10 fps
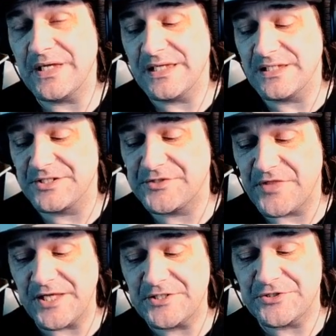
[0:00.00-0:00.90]
is
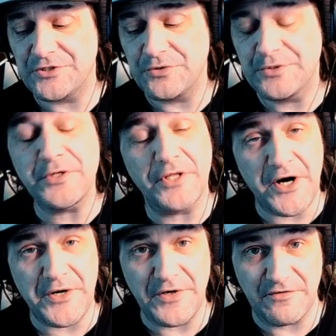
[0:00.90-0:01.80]
thanks to
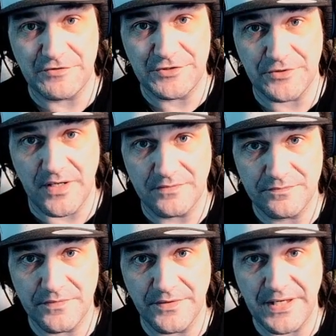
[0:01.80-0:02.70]
Claw Overdraw,
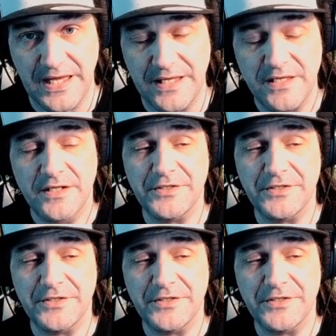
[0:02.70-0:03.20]
okay?